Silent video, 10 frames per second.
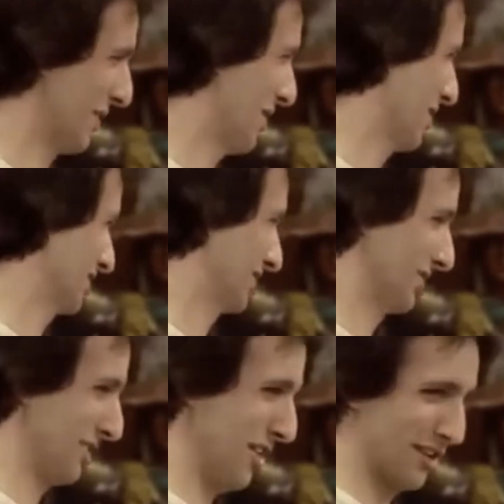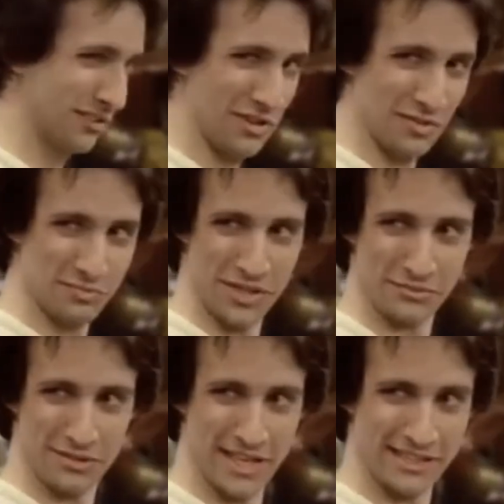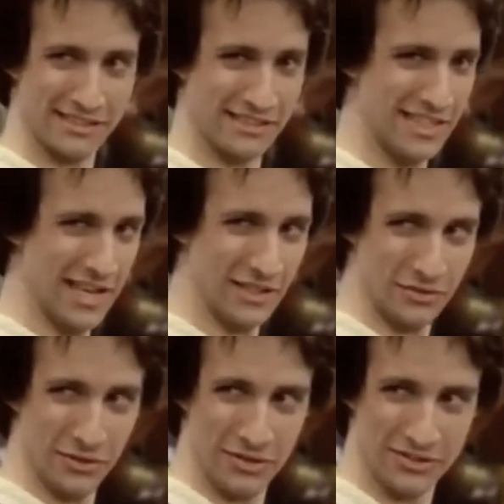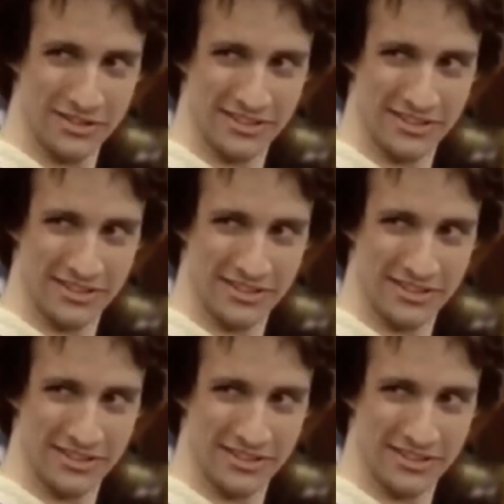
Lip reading: course not. Don't be ridiculous.